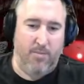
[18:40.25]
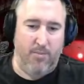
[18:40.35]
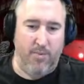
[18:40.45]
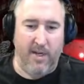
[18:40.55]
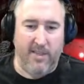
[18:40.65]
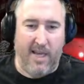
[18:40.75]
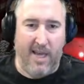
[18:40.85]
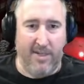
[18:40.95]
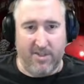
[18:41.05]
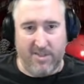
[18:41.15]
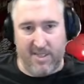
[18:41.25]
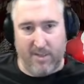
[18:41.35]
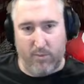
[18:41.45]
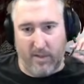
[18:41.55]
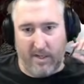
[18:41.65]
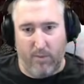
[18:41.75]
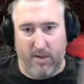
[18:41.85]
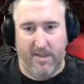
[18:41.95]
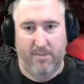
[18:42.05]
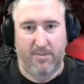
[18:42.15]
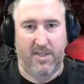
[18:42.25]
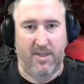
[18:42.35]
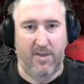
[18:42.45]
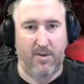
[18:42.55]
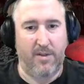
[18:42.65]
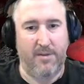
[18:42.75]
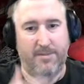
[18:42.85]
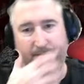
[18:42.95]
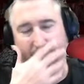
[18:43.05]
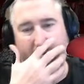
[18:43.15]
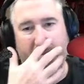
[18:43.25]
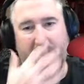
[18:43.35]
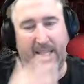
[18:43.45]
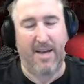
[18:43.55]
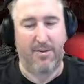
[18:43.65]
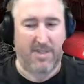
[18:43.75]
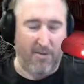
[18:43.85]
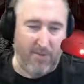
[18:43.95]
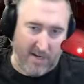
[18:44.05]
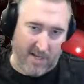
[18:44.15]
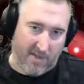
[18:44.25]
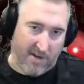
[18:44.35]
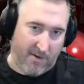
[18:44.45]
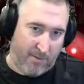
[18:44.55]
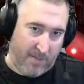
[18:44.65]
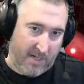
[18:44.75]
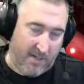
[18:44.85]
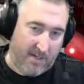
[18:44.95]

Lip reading: But the Hydras did what I wanted them to do. That was tougher than I thought it would be.